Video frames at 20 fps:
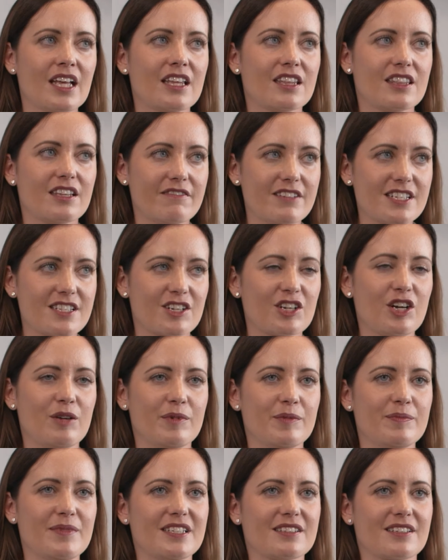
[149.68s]
There is a
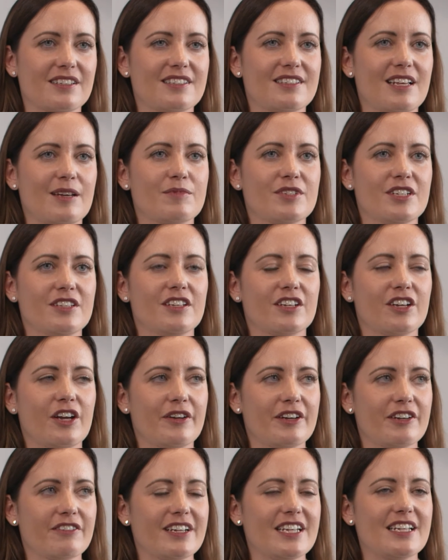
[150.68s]
common misconception that
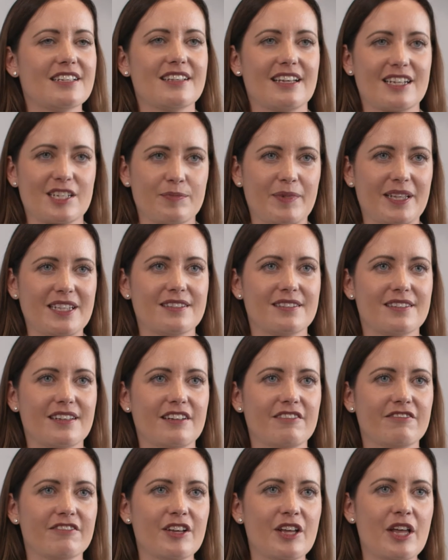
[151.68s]
going green is
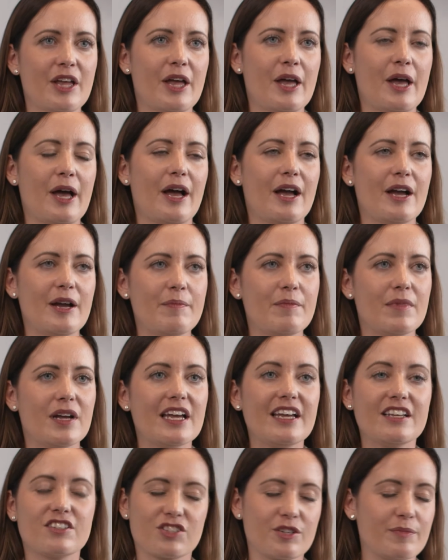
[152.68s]
expensive.
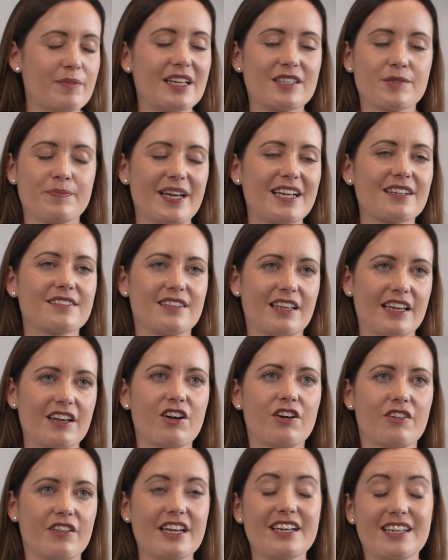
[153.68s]
Some aspects
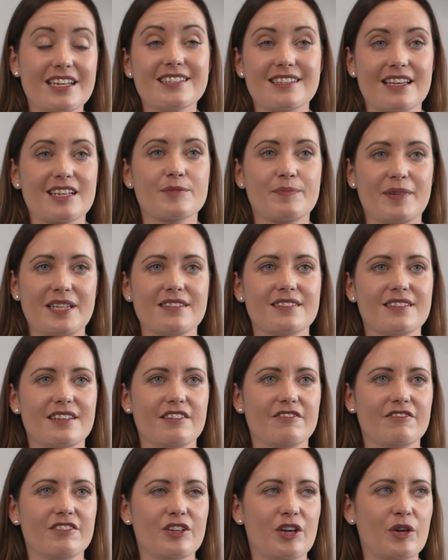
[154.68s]
it is
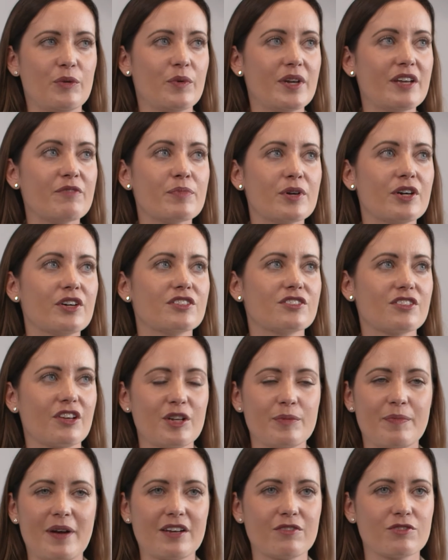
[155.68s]
expensive. You know, we put
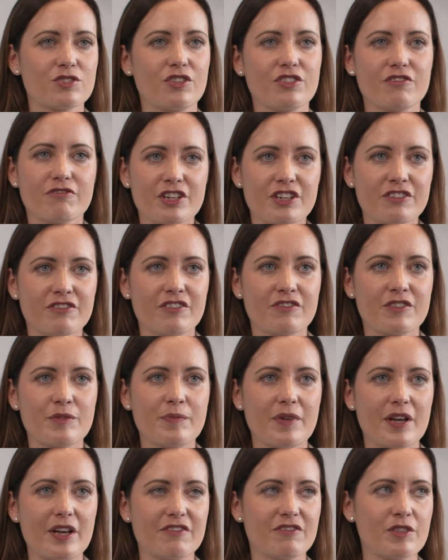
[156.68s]
solar panels on the roof
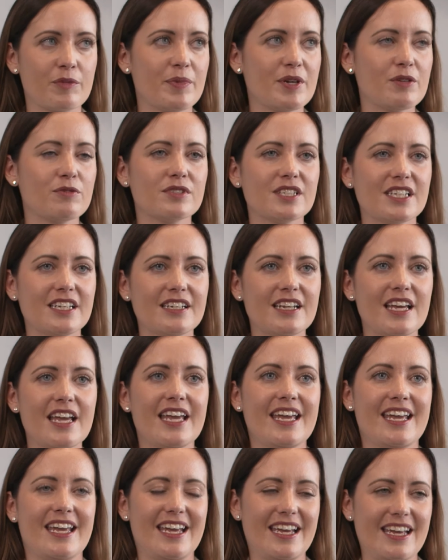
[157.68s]
of the building.
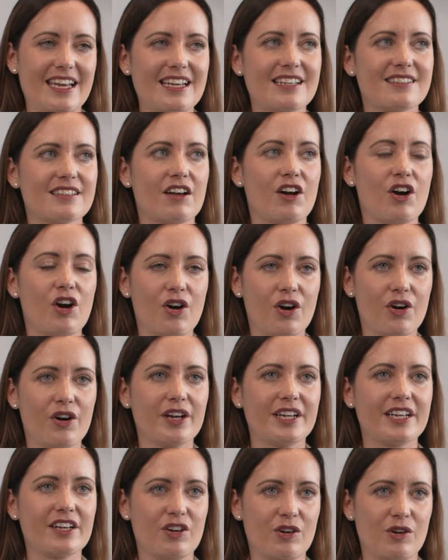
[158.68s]
It is a
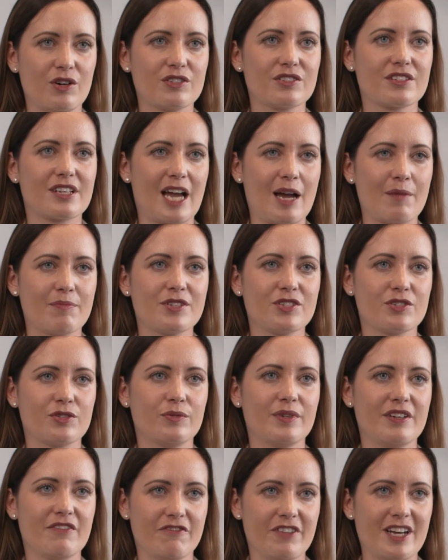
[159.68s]
high cost
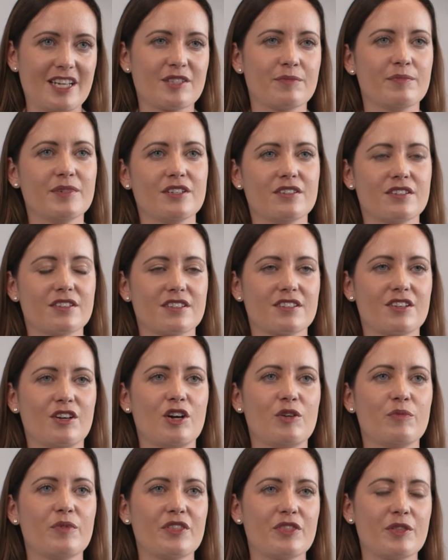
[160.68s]
capital investment to
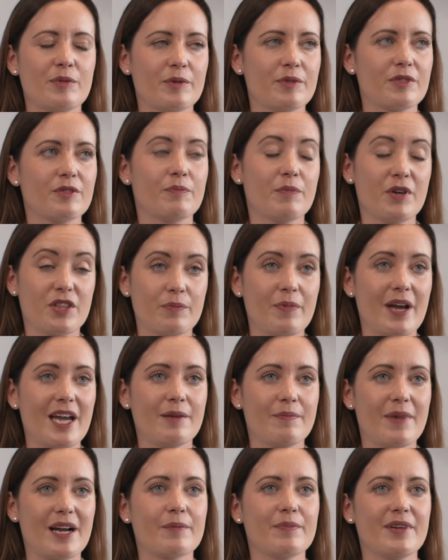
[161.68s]
start with, but the
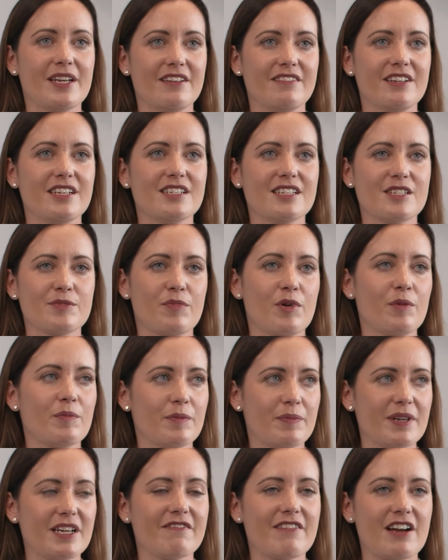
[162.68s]
payback period is
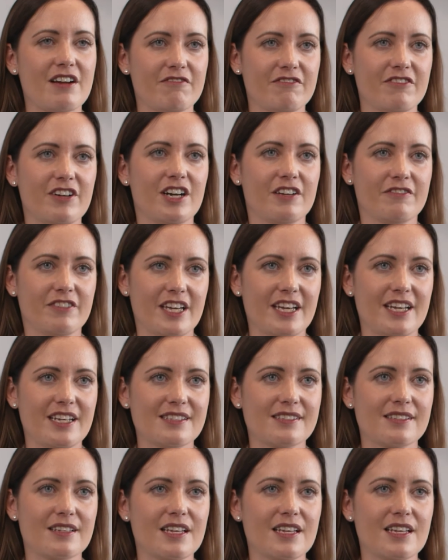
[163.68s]
probably around 5 years.